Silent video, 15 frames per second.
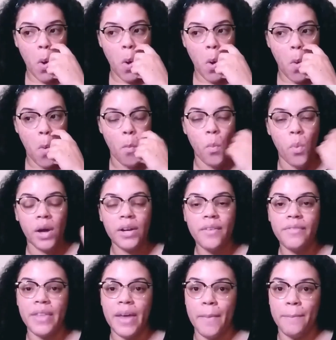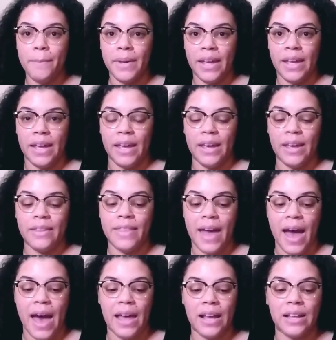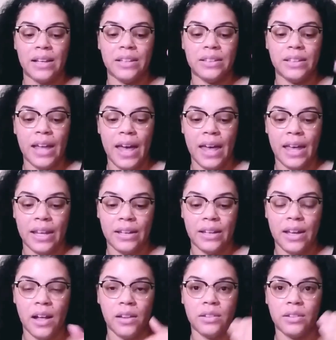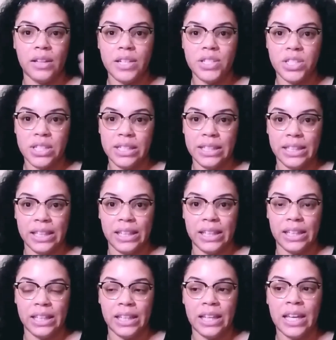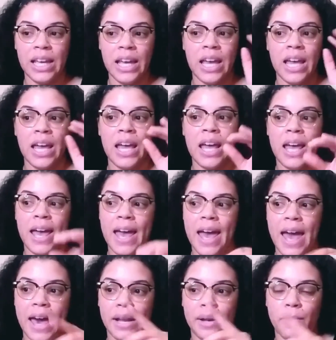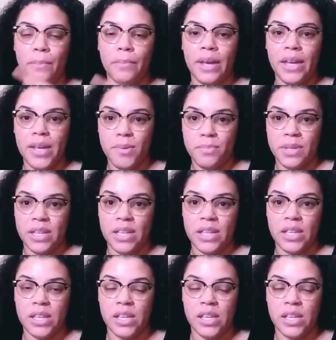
one of them being that Glenn allegedly had a baby